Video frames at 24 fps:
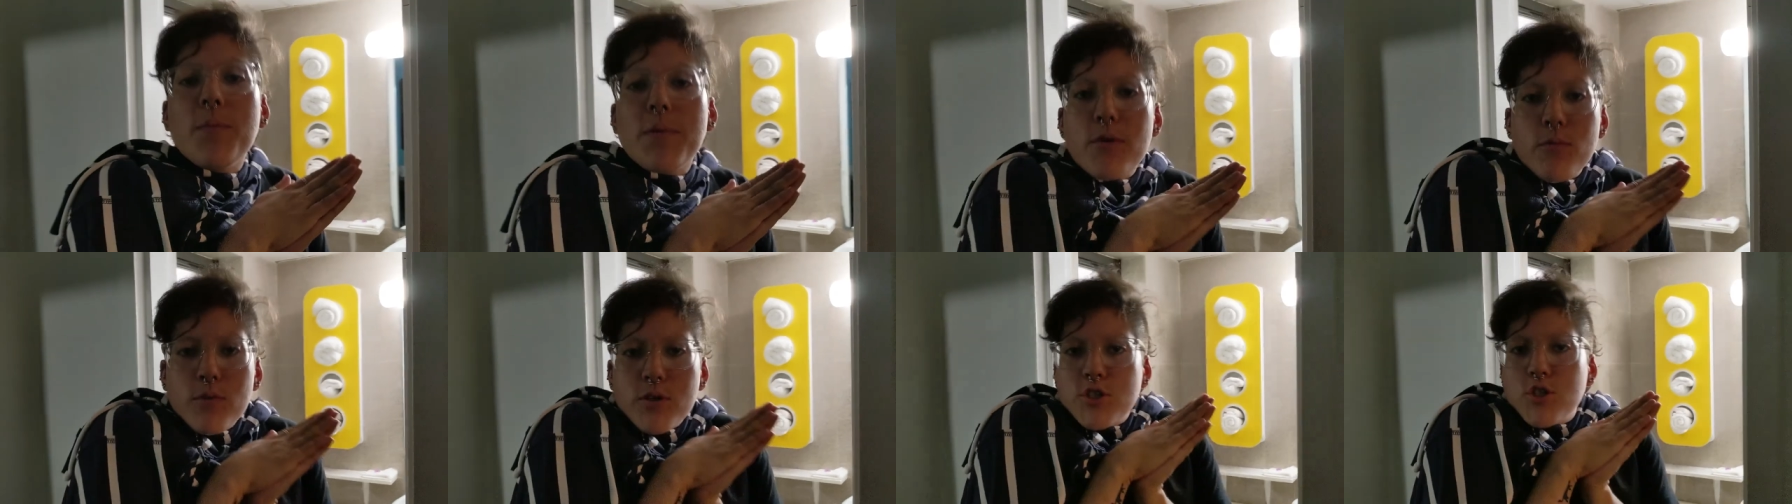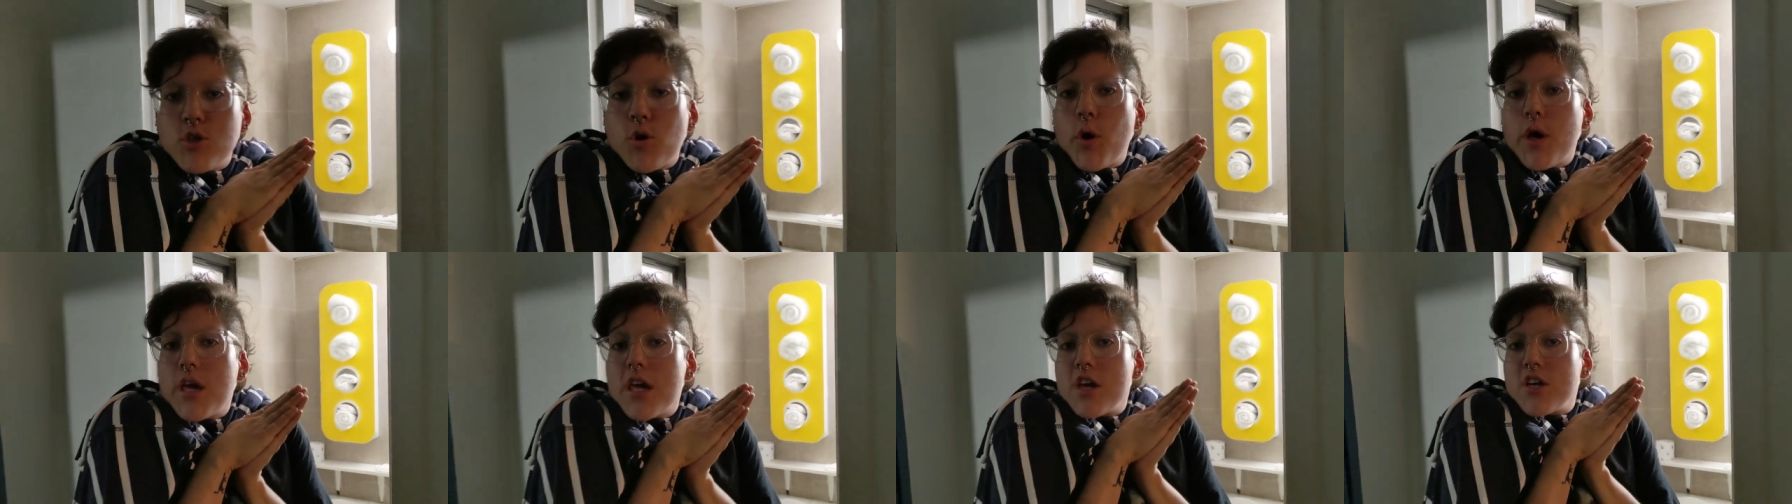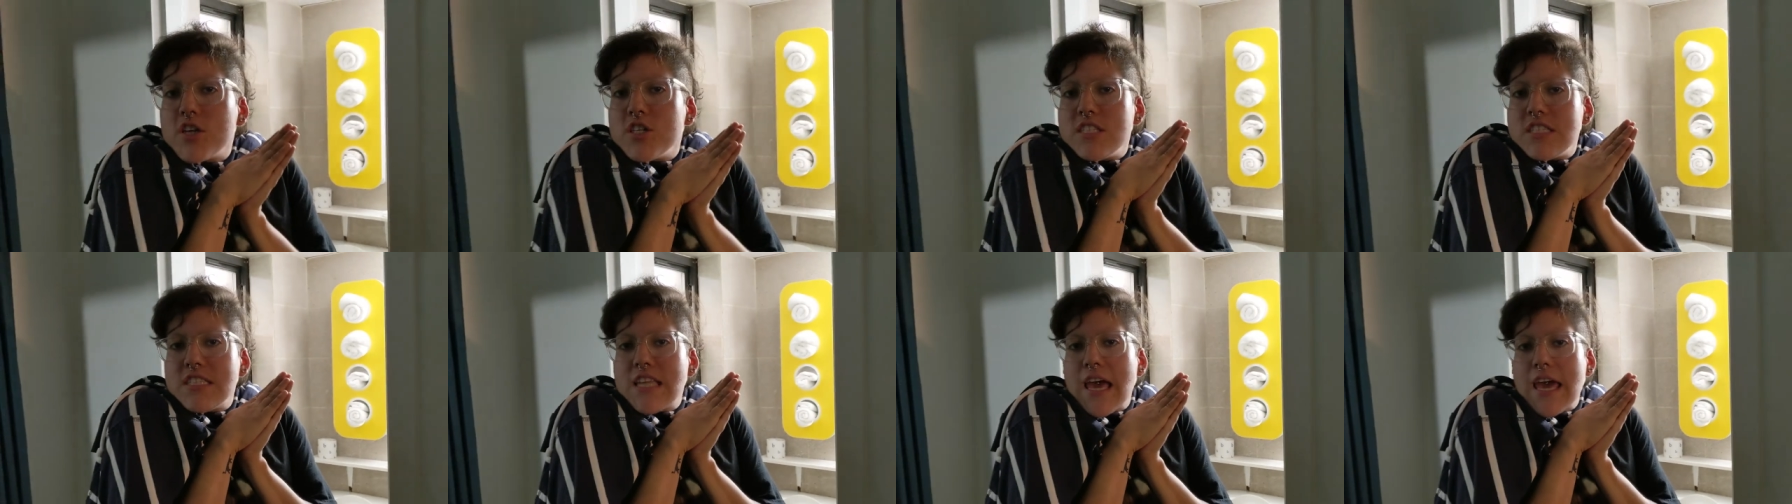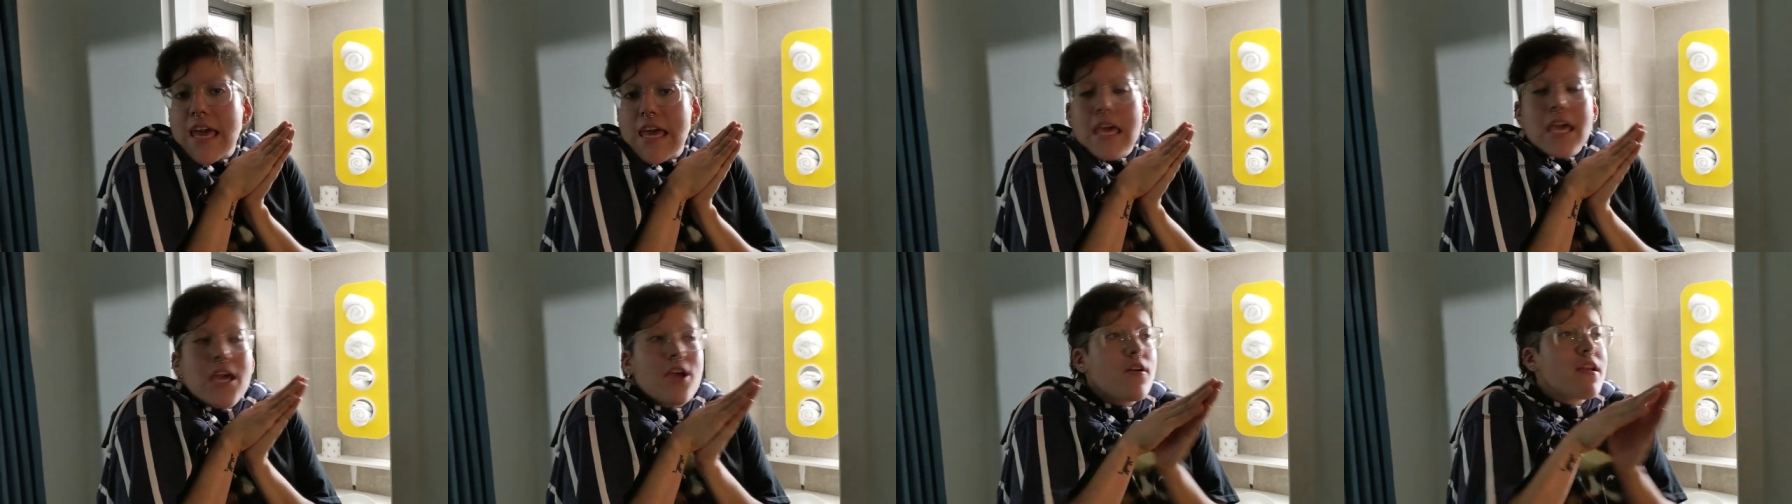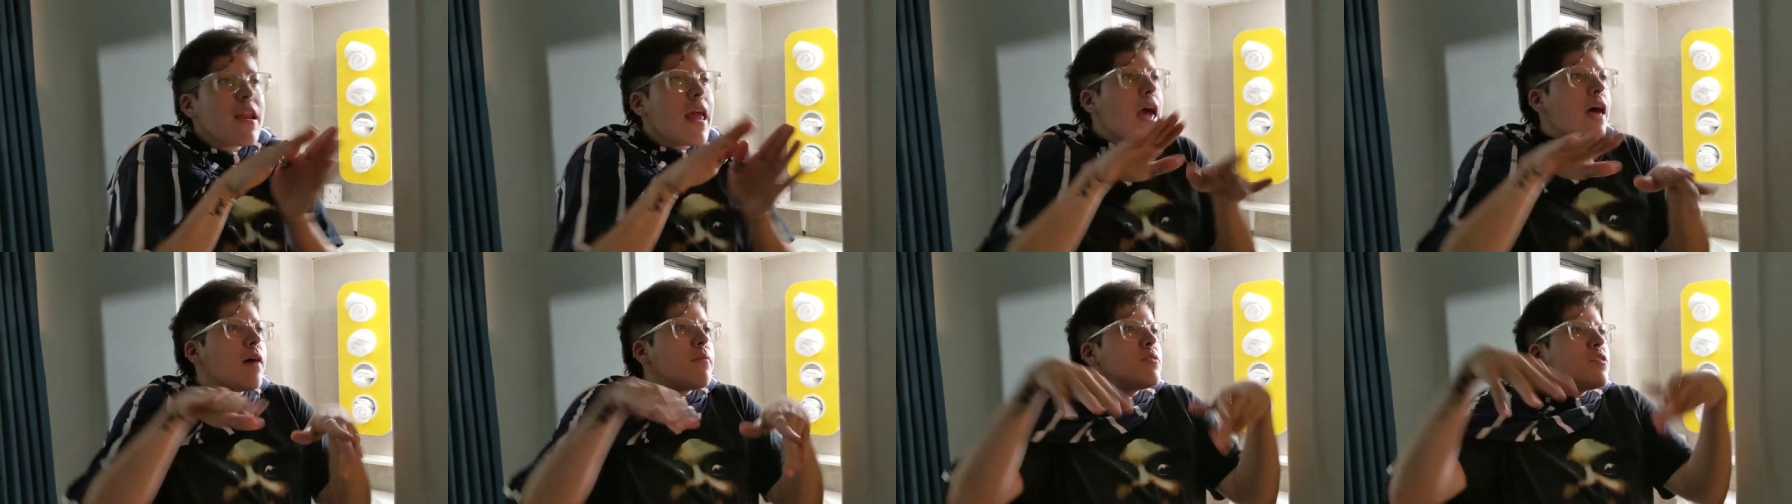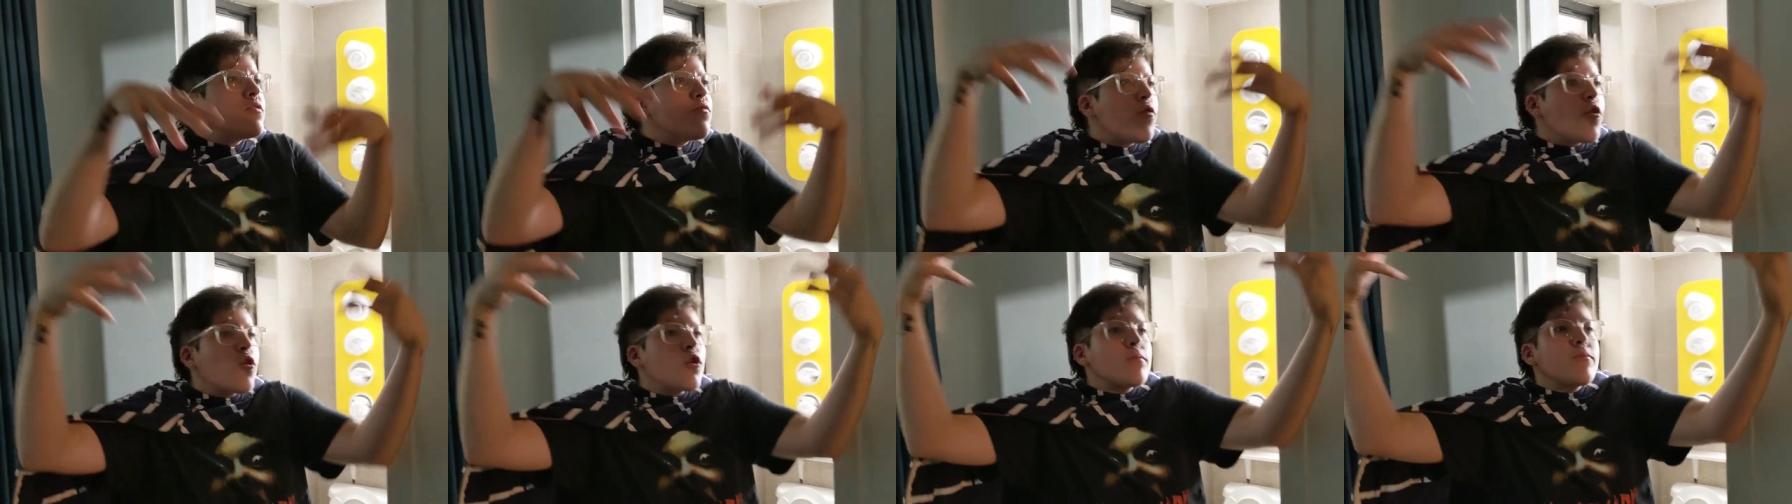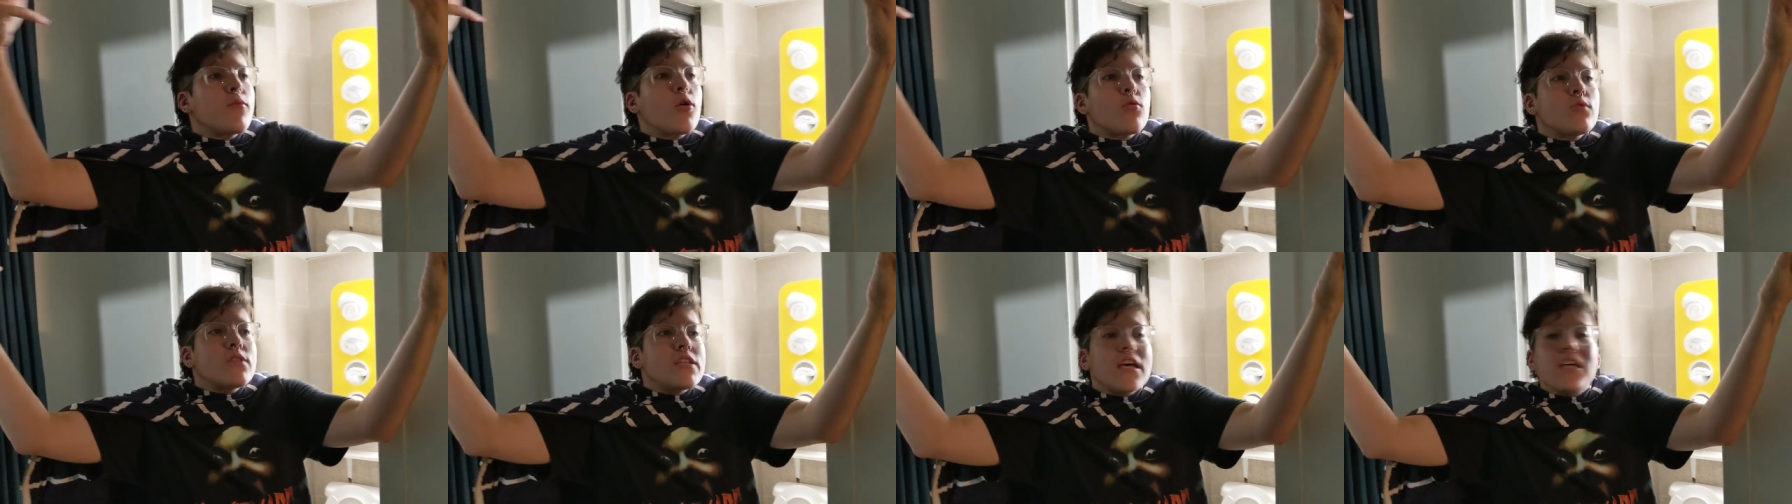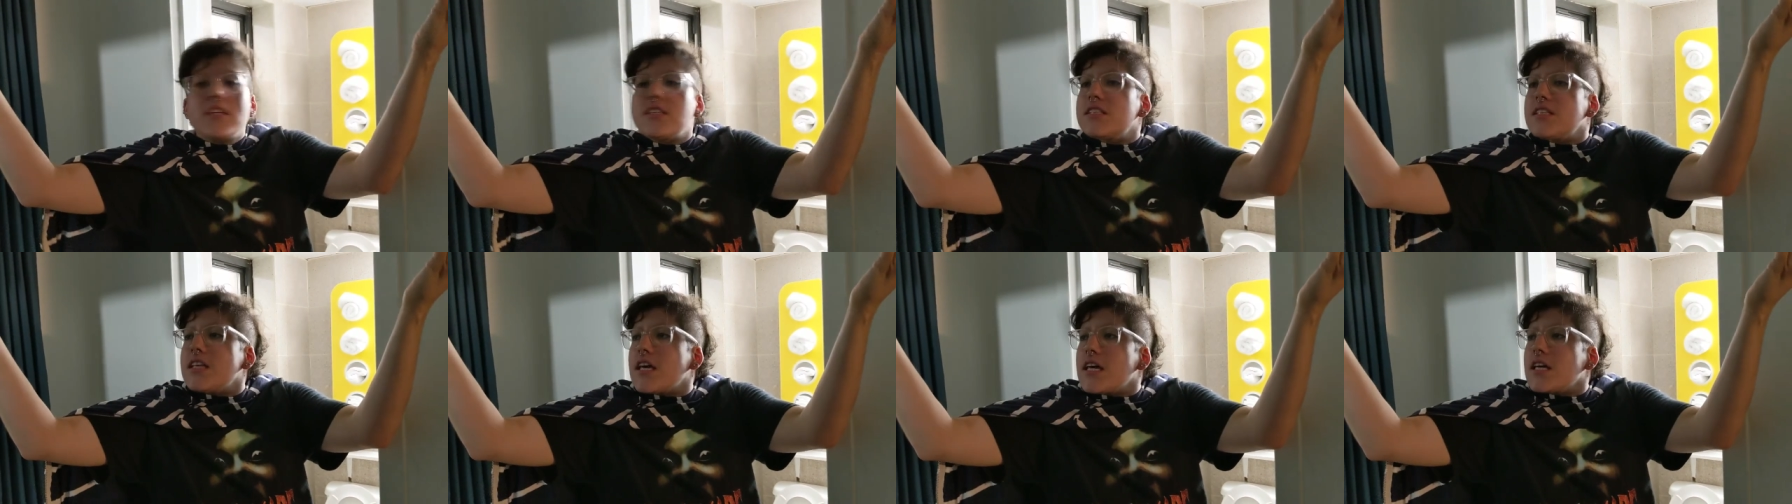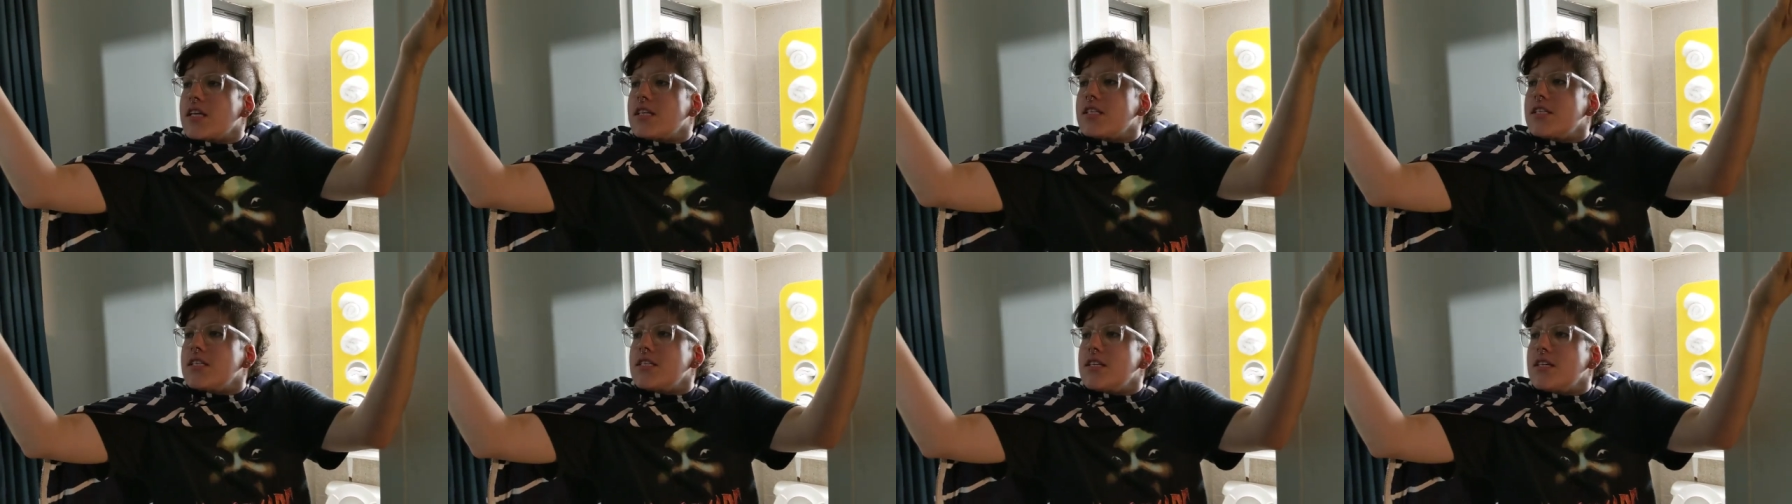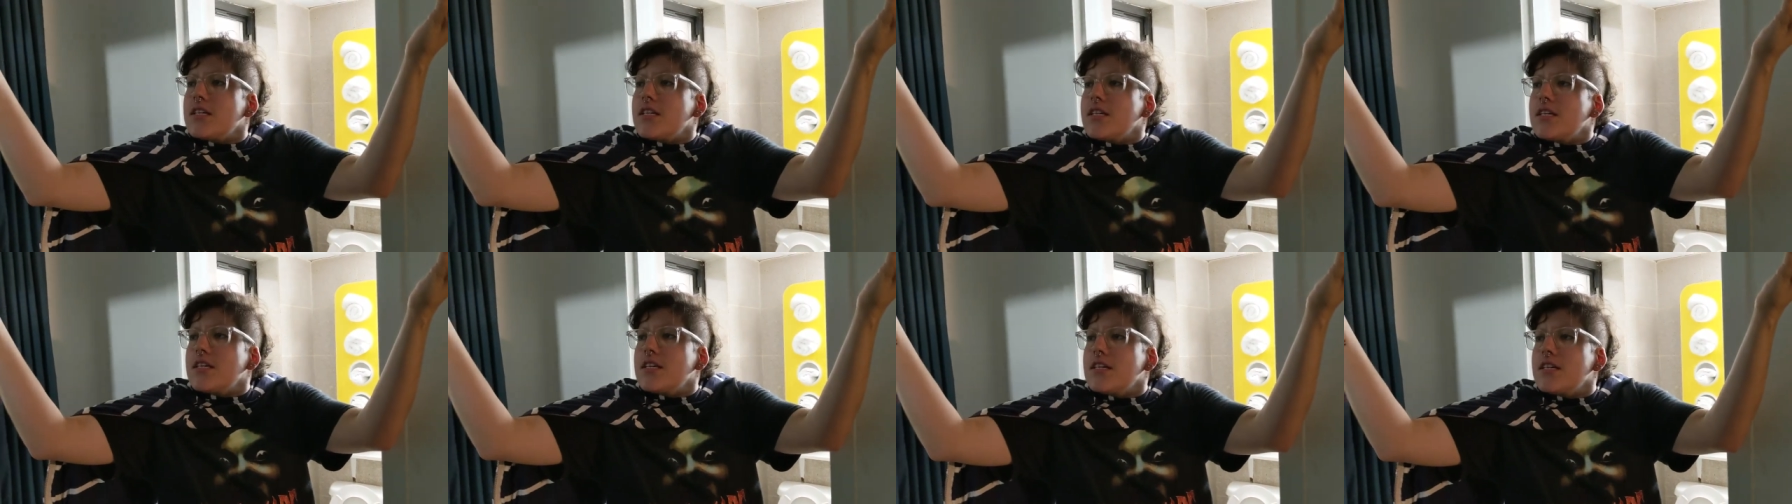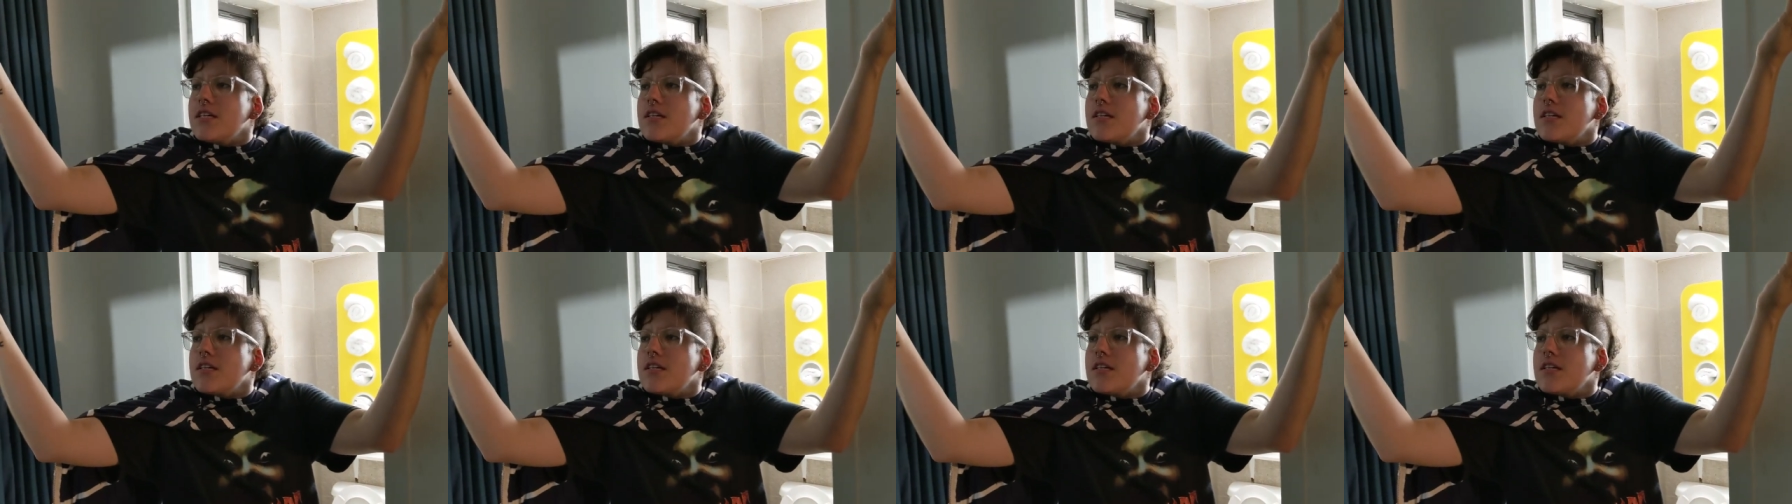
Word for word: We hope you enjoy your stay here at Elmsford Ford Motel Six.